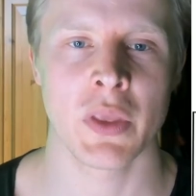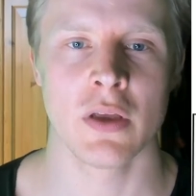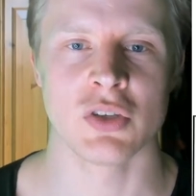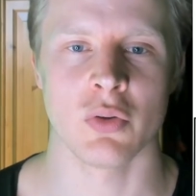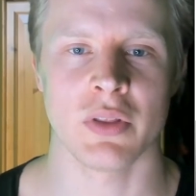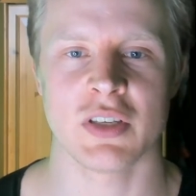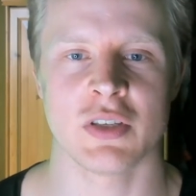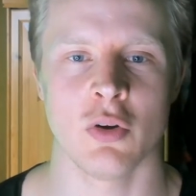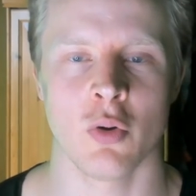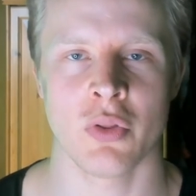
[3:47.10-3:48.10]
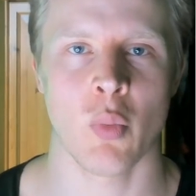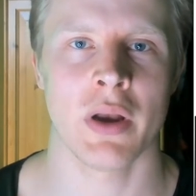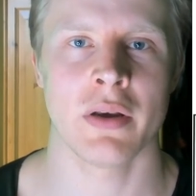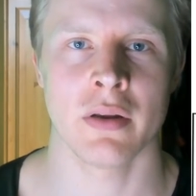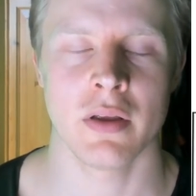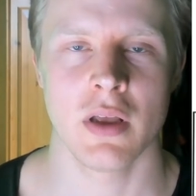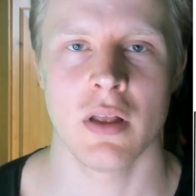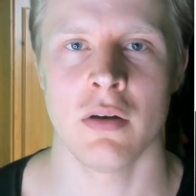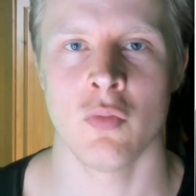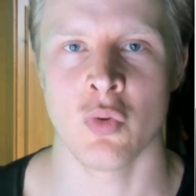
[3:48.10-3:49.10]
So this is, you know, the one
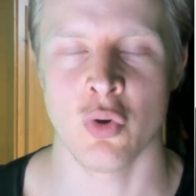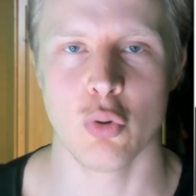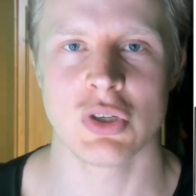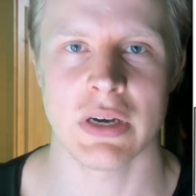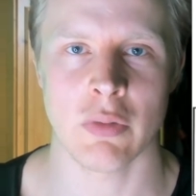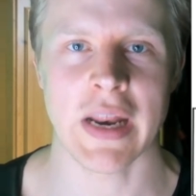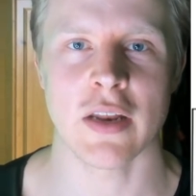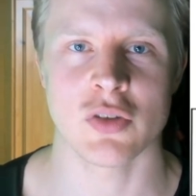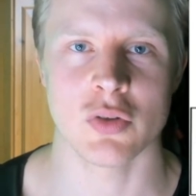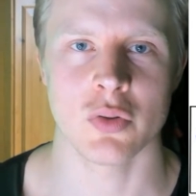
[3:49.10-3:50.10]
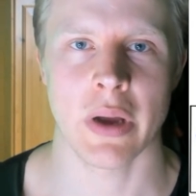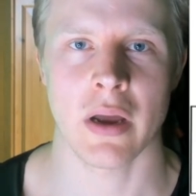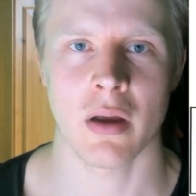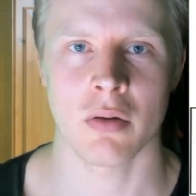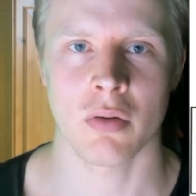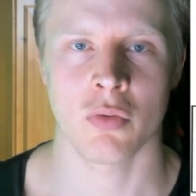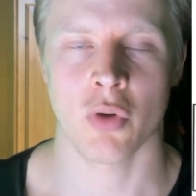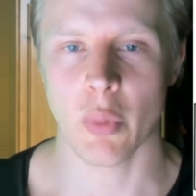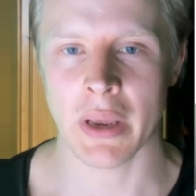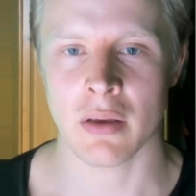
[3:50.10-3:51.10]
usually related to
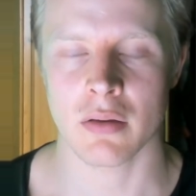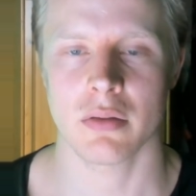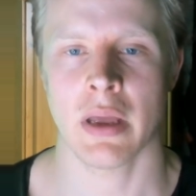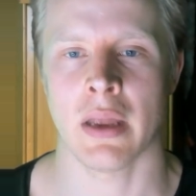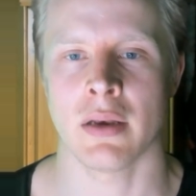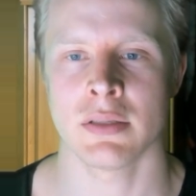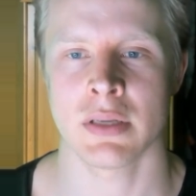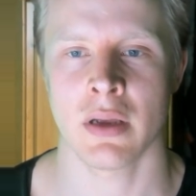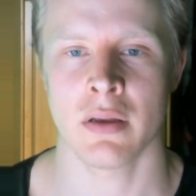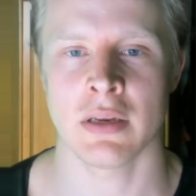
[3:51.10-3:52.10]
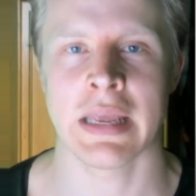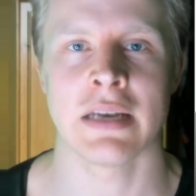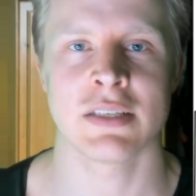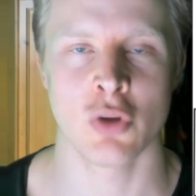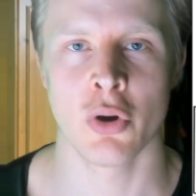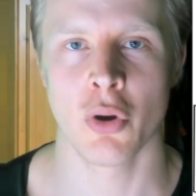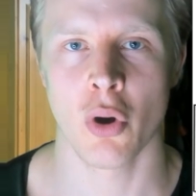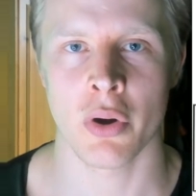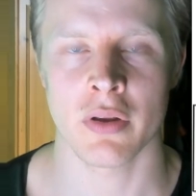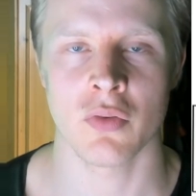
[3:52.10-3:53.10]
growing, and it gets turned
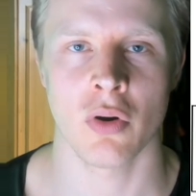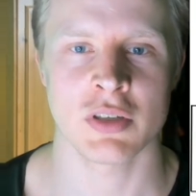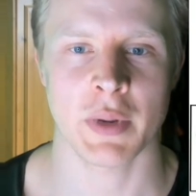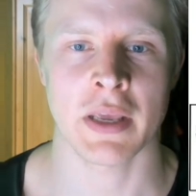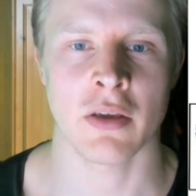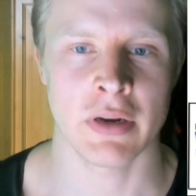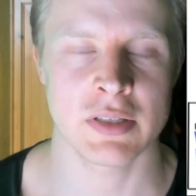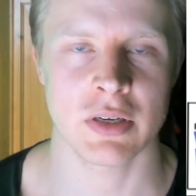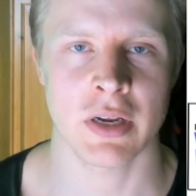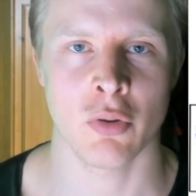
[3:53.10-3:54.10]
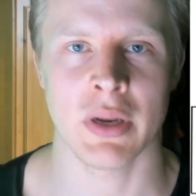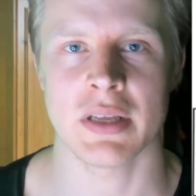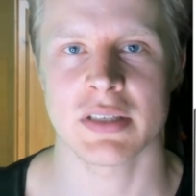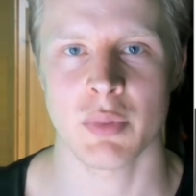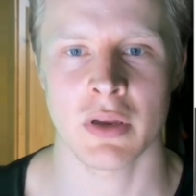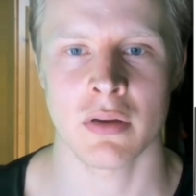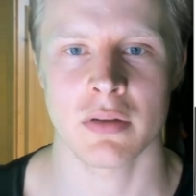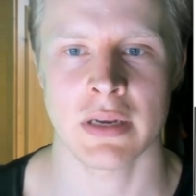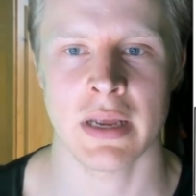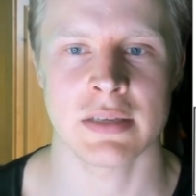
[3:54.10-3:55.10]
on if you're spiking your insulin, you're eating something
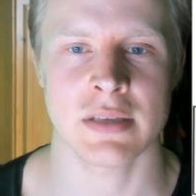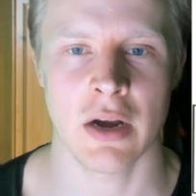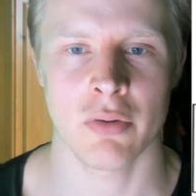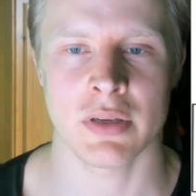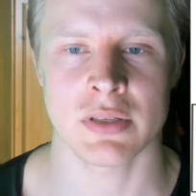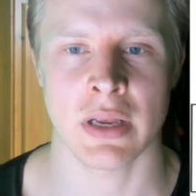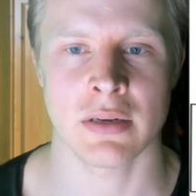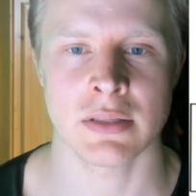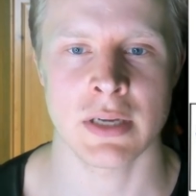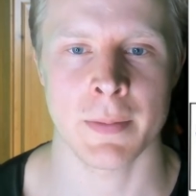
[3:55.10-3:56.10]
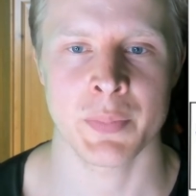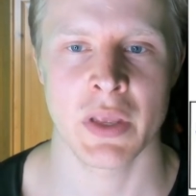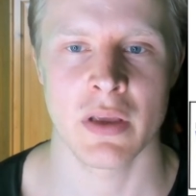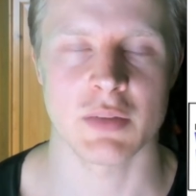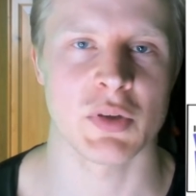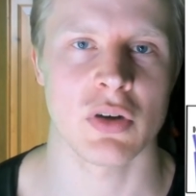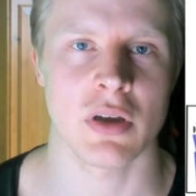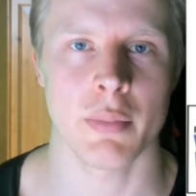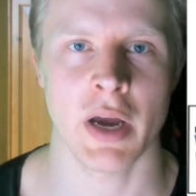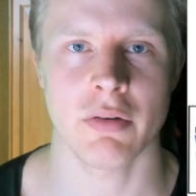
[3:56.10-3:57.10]
that has calories and especially
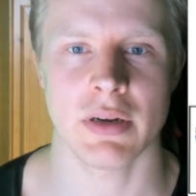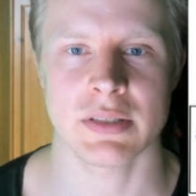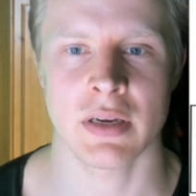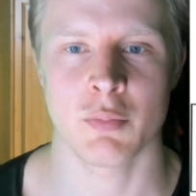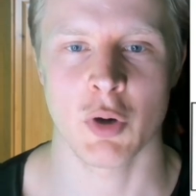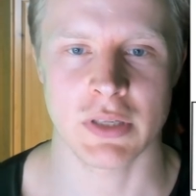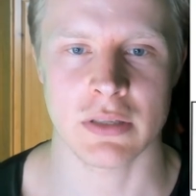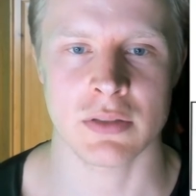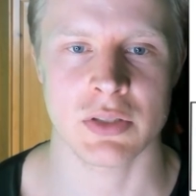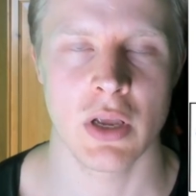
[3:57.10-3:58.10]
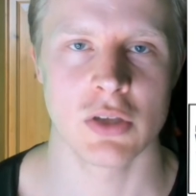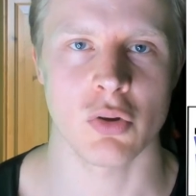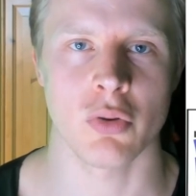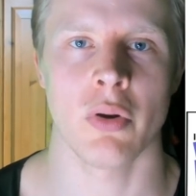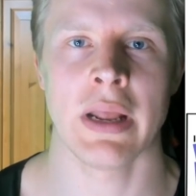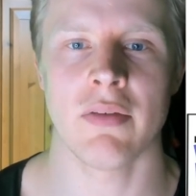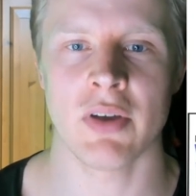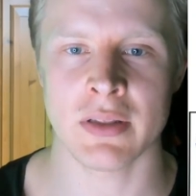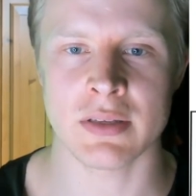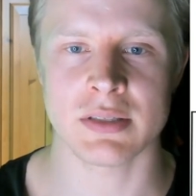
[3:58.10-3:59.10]
carbohydrates and proteins. So you're
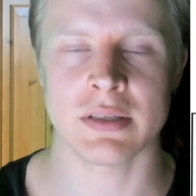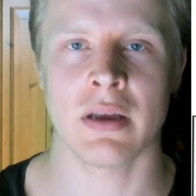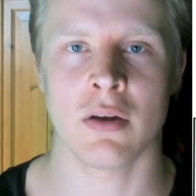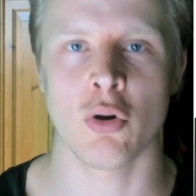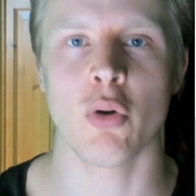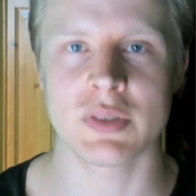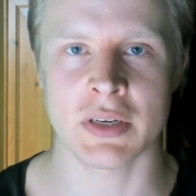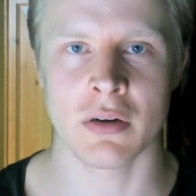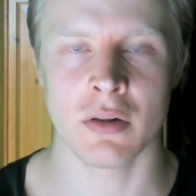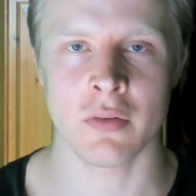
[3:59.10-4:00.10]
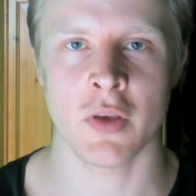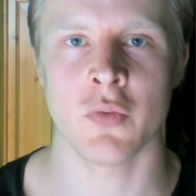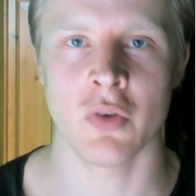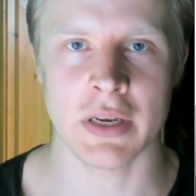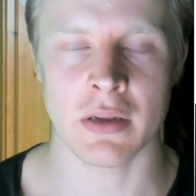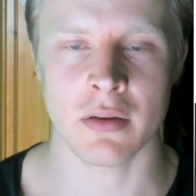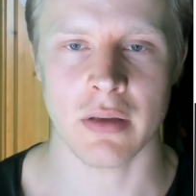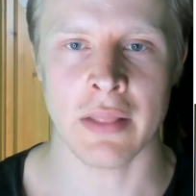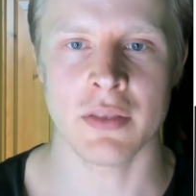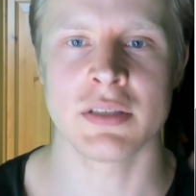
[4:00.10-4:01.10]
elevating this growth signal if you're eating,
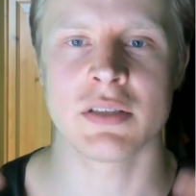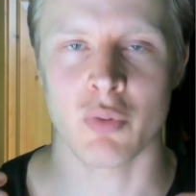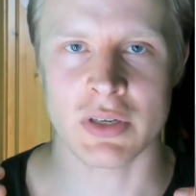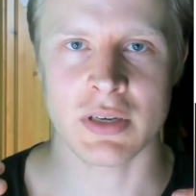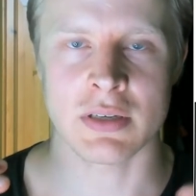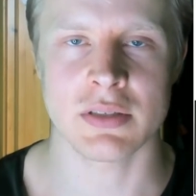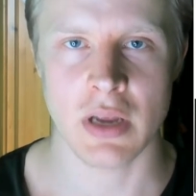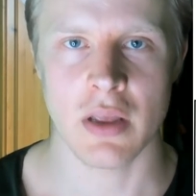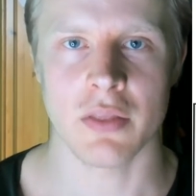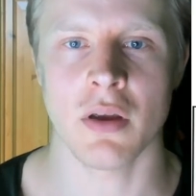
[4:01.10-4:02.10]
and this suppresses the